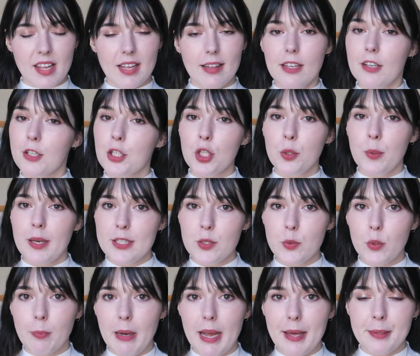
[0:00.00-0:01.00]
There are two ways
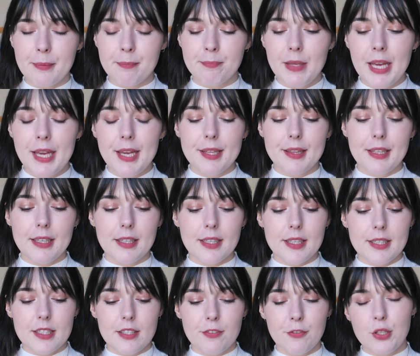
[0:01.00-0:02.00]
to apply them. There
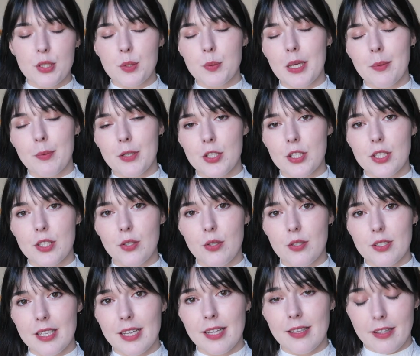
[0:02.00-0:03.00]
is the first way, which is
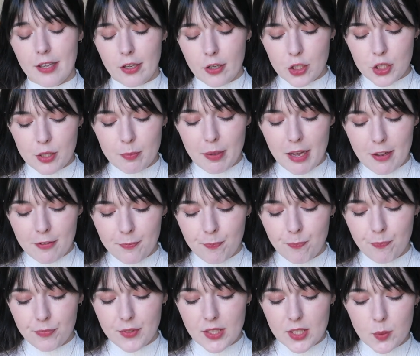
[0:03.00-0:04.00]
using the cushion puff.
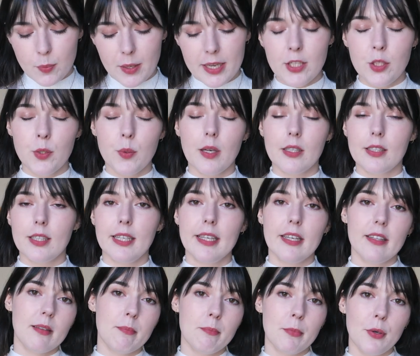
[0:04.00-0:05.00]
This way you are going to
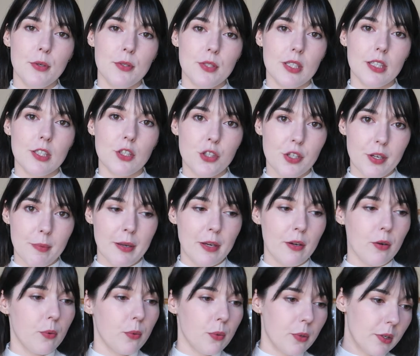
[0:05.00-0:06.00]
get the most
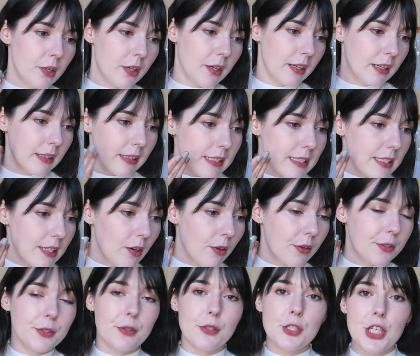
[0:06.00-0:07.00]
shimmer or glitter
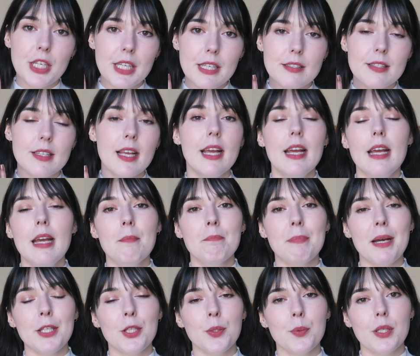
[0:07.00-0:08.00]
on your cheeks,
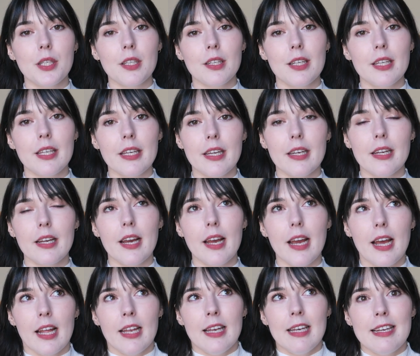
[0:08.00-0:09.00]
but you are going to get
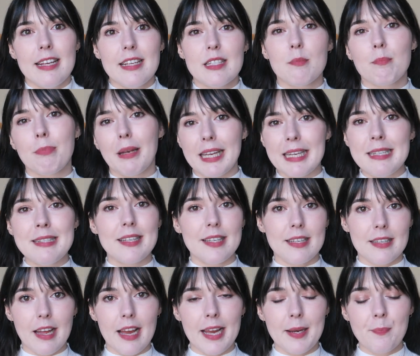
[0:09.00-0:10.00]
a less
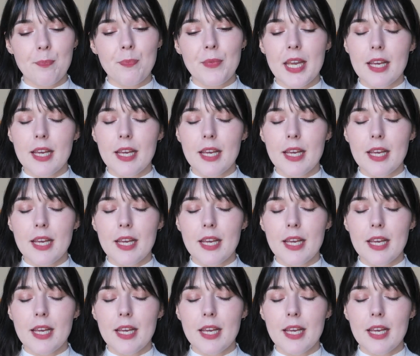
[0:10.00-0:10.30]
blended line.